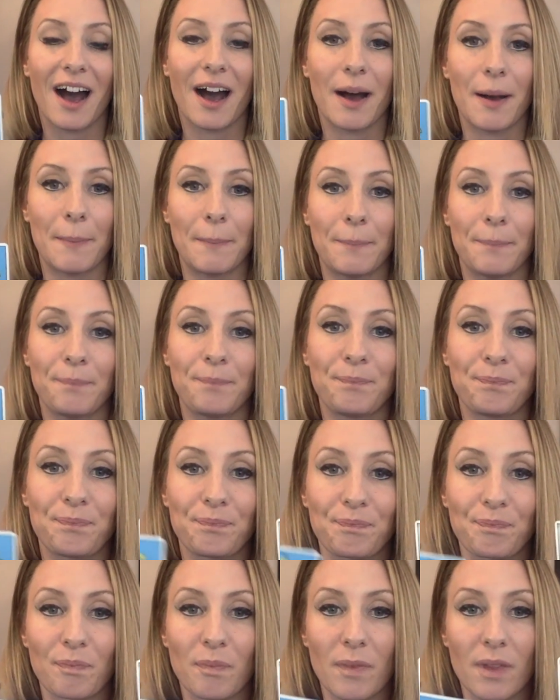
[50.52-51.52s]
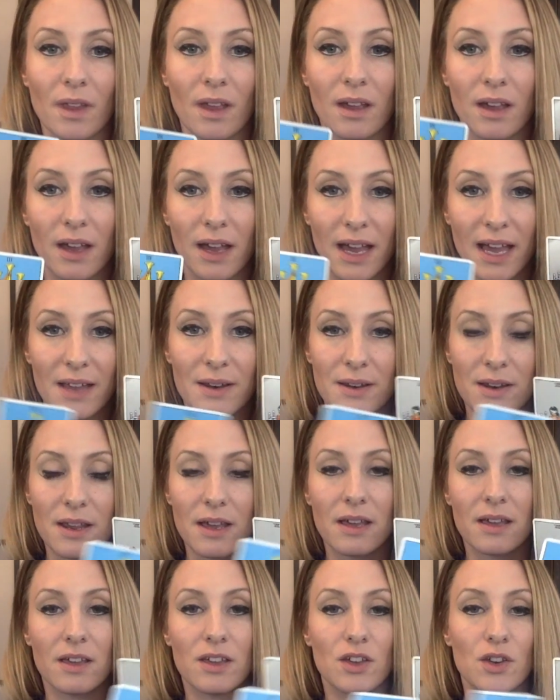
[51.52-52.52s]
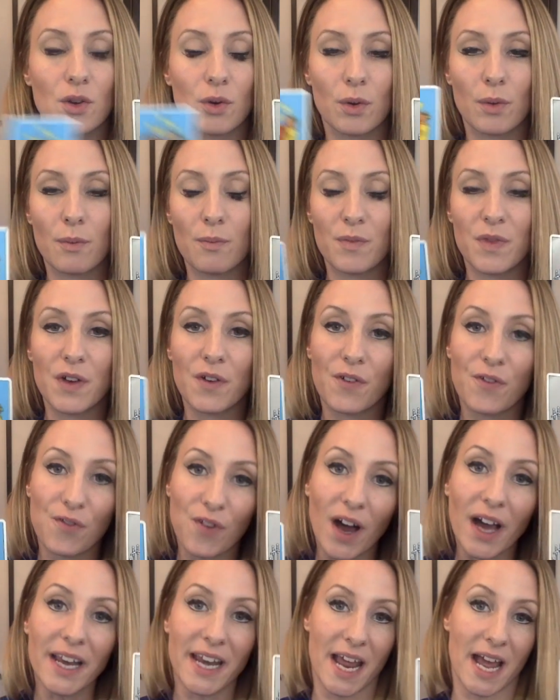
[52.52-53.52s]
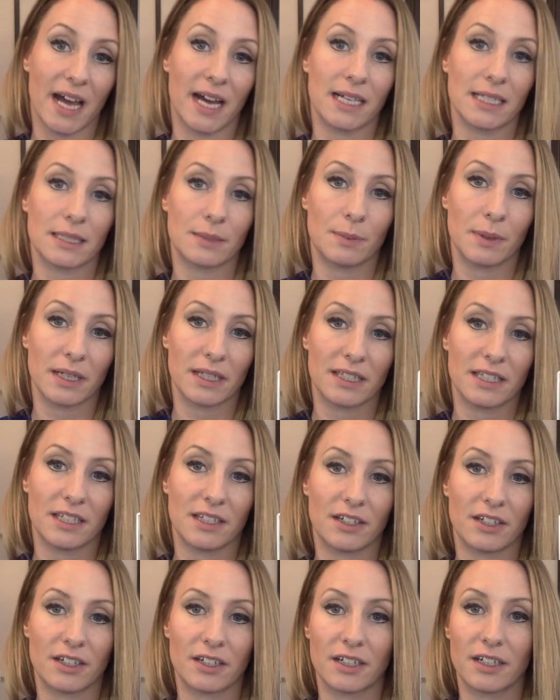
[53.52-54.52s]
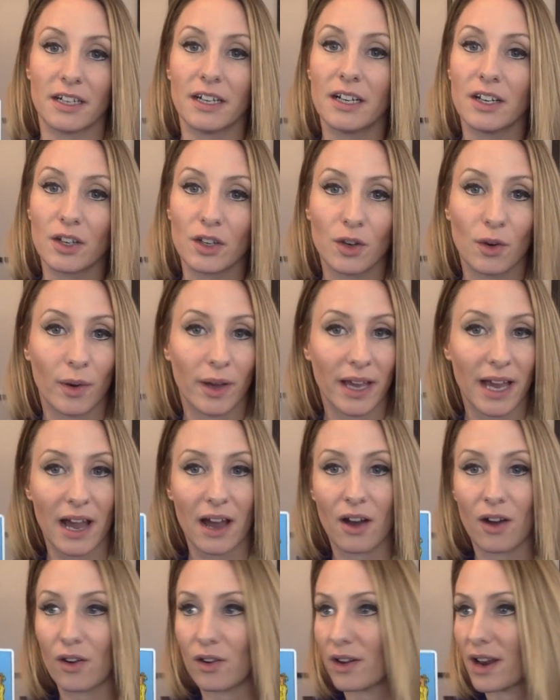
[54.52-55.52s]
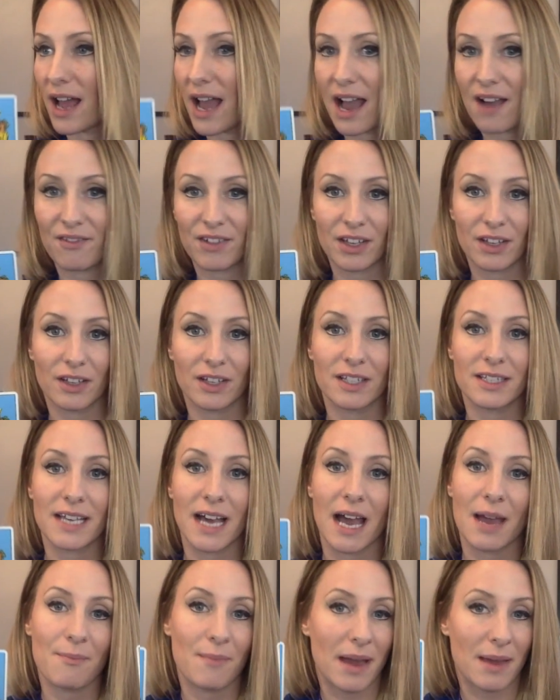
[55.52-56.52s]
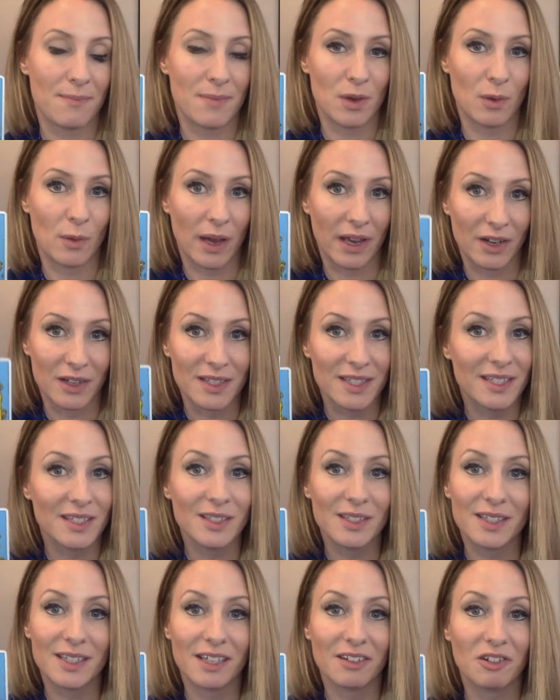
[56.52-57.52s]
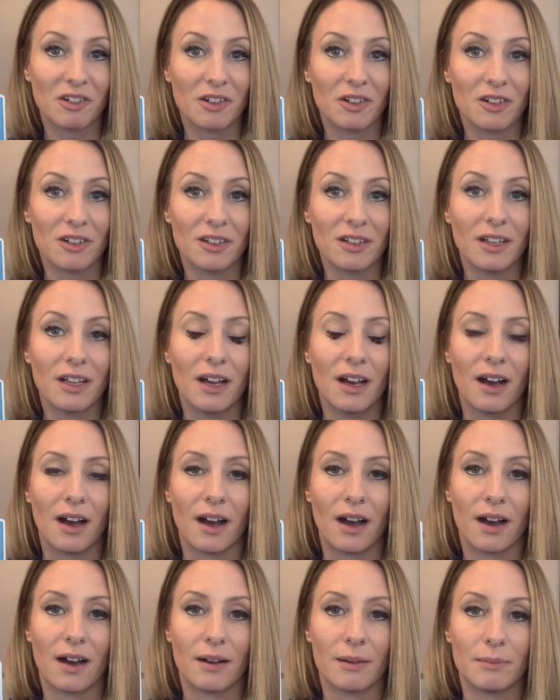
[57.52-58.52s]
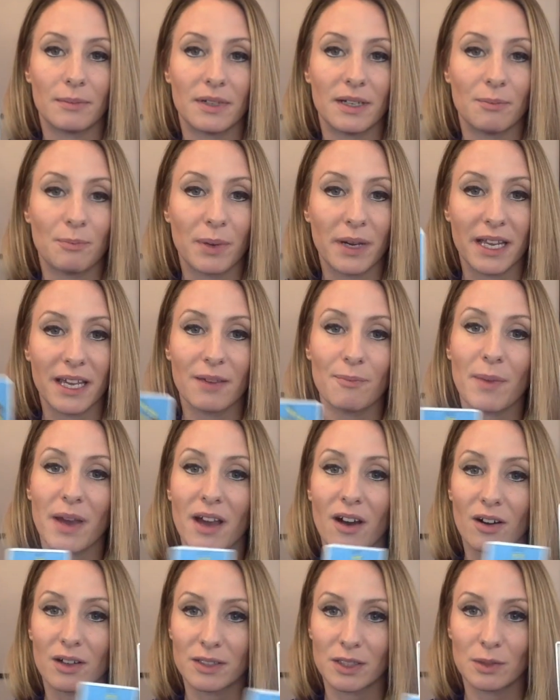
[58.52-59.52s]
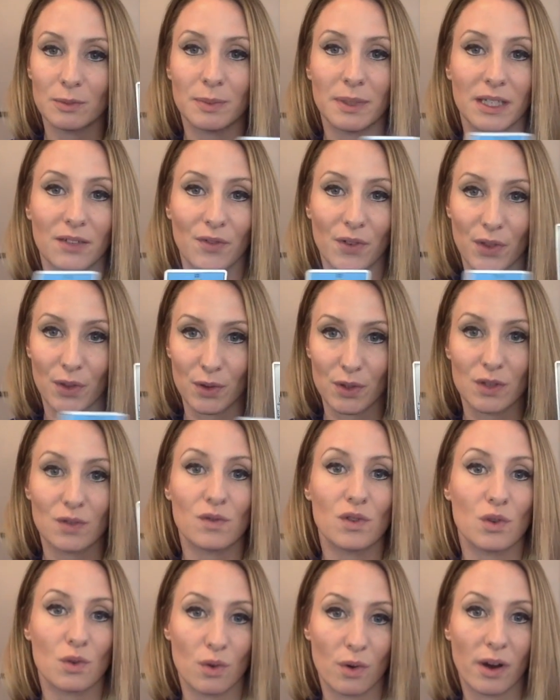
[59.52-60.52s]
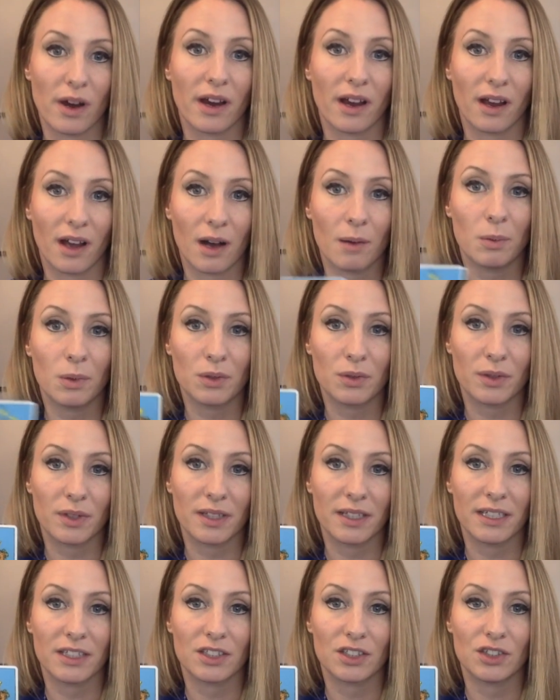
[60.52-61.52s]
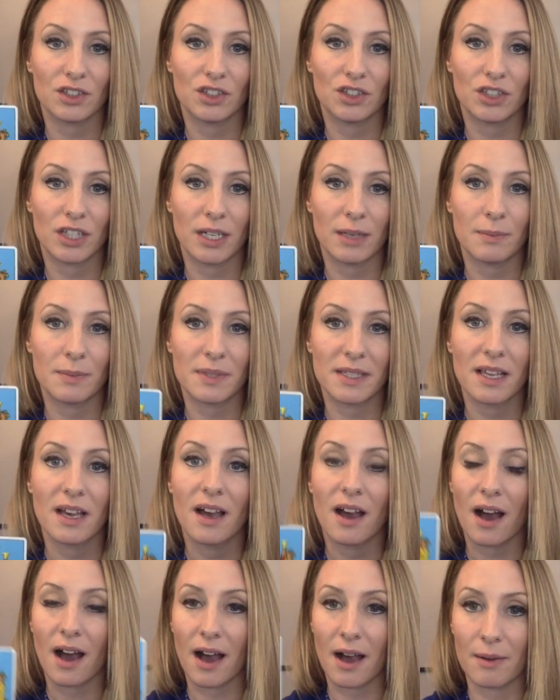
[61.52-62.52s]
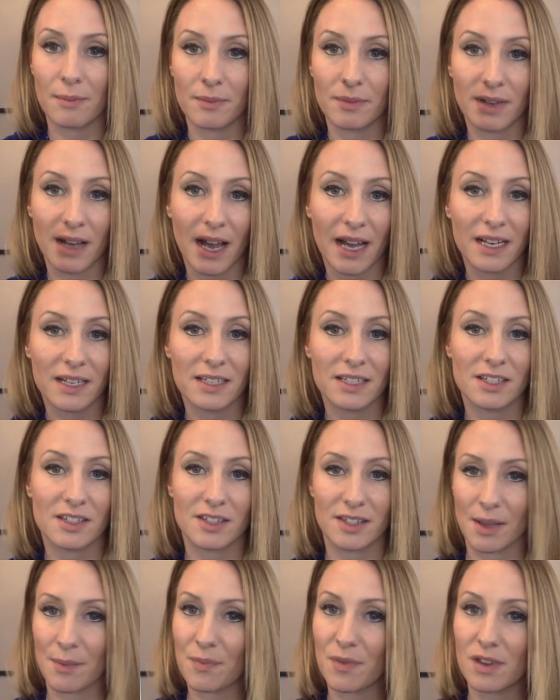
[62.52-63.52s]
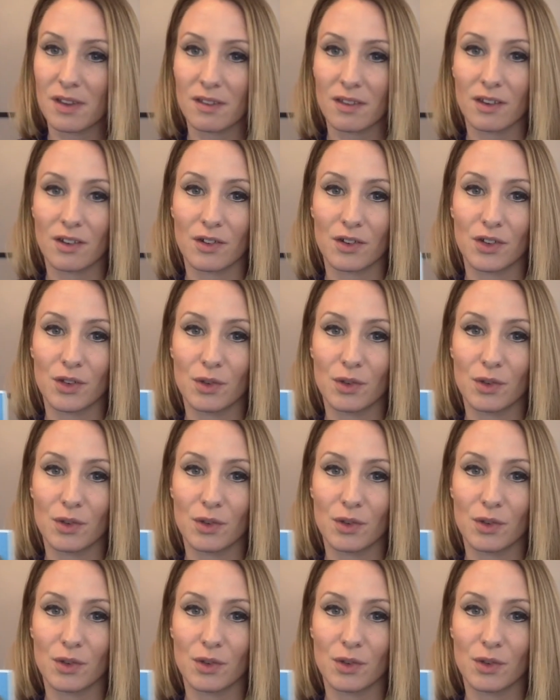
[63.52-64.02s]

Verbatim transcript: um, and, you know, the fun aspect here going out, having a good time might be why you're still single. Um, but it might also be for those of you who are in coupled relationships, um, kind of just something that you're